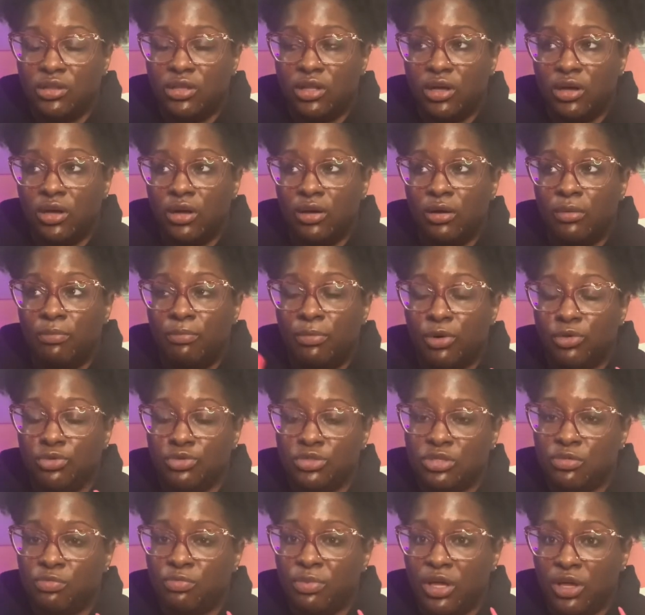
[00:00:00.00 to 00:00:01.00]
the
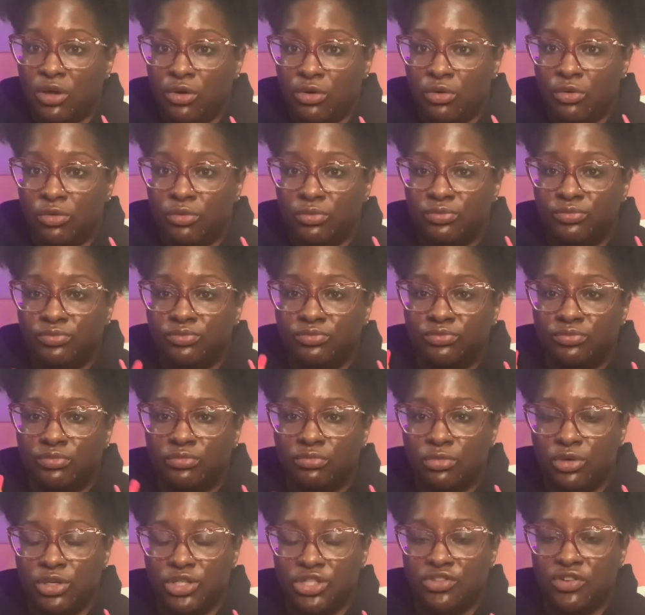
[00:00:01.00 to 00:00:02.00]
post-peel
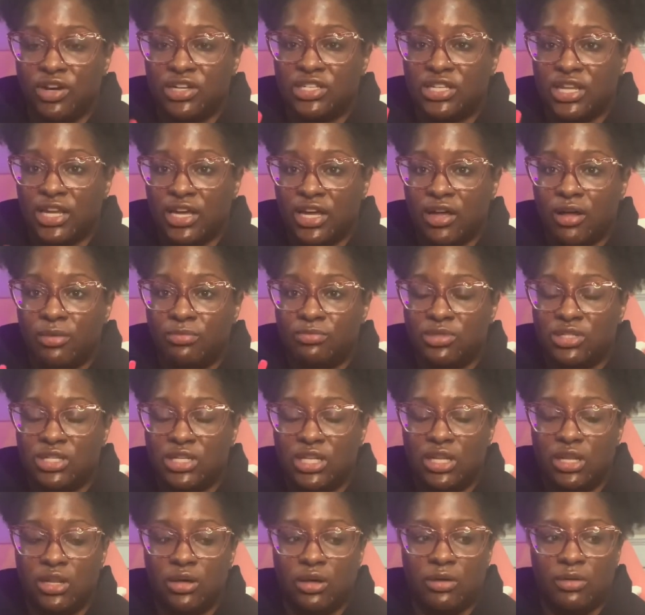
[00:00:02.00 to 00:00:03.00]
moisturizer that comes
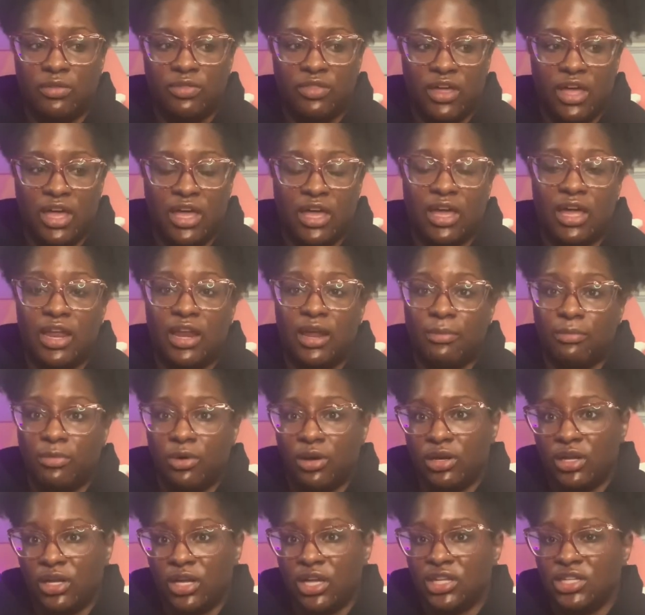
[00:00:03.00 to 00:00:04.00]
in the thing. And I'm
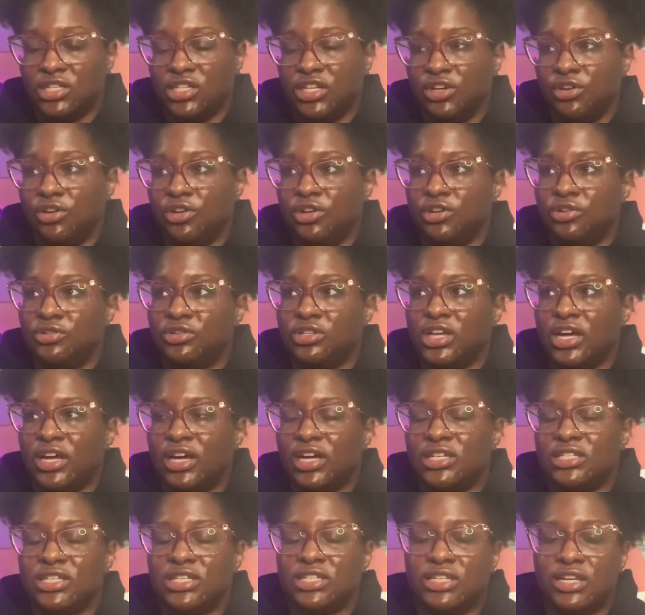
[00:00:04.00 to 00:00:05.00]
going to continue to use that,
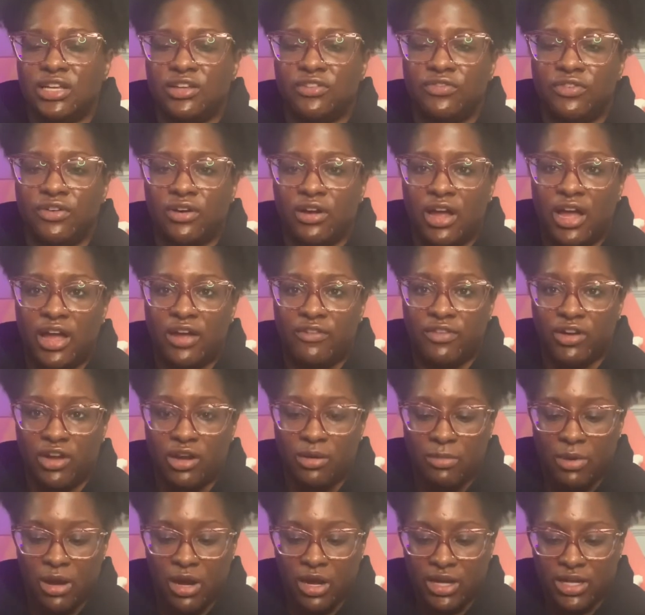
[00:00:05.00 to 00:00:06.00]
because it says for
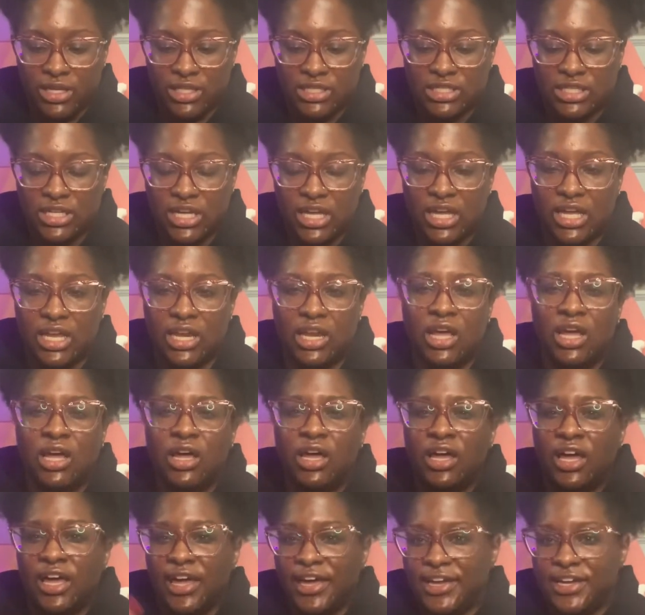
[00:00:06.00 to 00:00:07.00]
African-American skin,
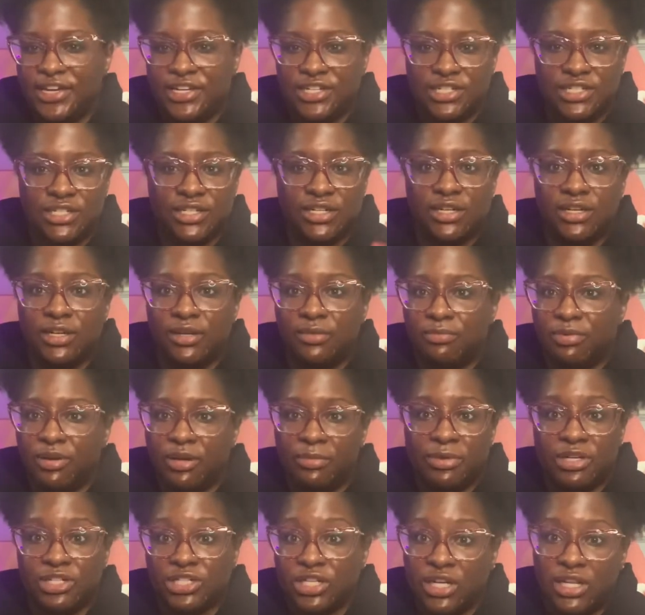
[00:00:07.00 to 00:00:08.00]
Asian, pretty
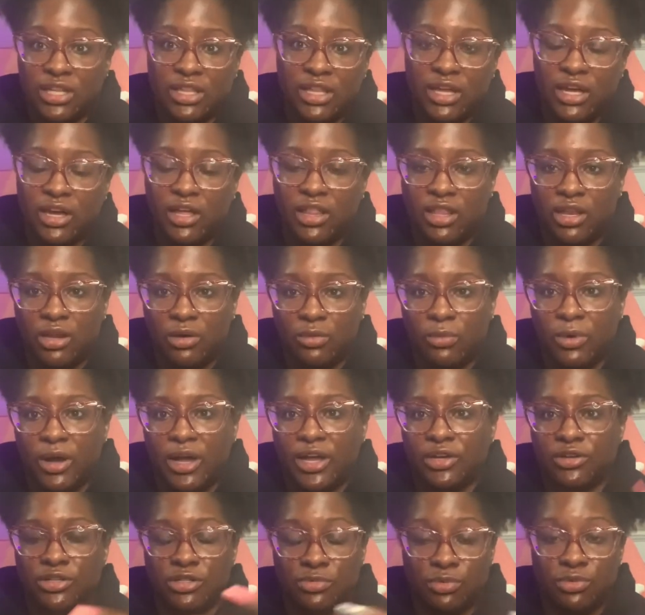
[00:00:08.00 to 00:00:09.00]
much anything other than
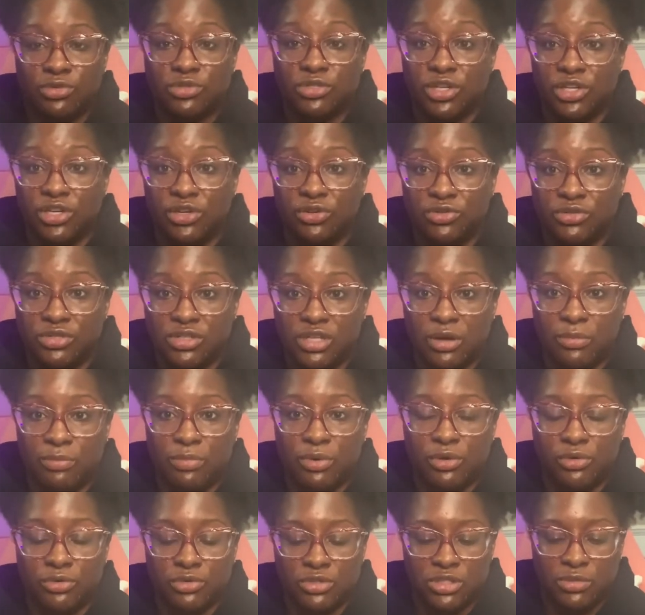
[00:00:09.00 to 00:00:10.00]
white, you're supposed to use that
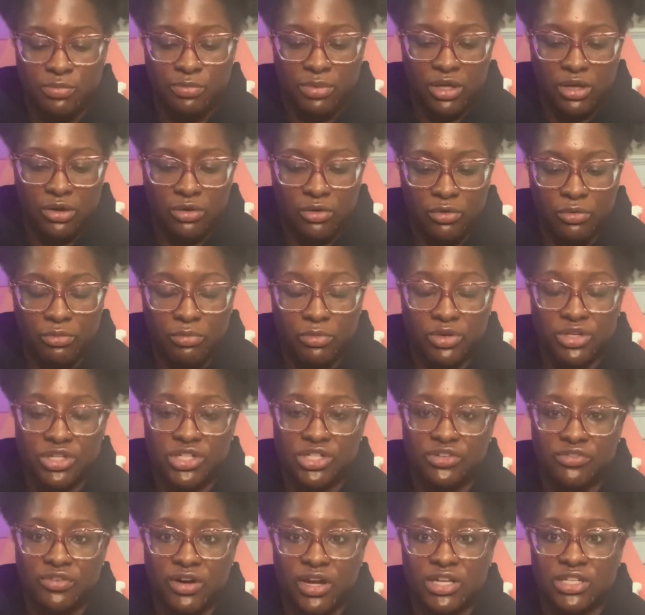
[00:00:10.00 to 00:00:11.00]
post-peel
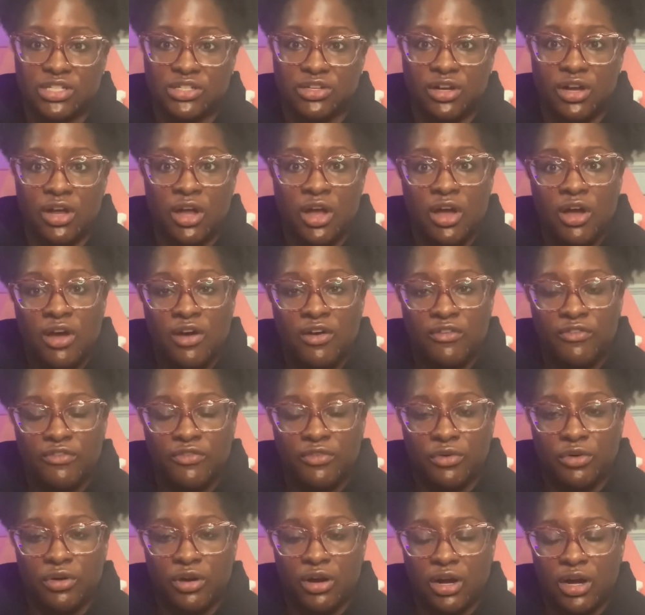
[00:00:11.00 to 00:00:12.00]
moisturizer
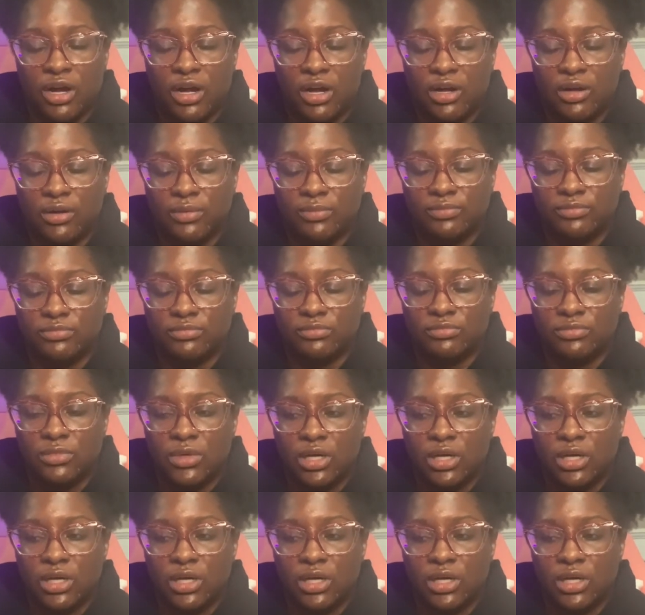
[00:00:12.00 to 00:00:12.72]
for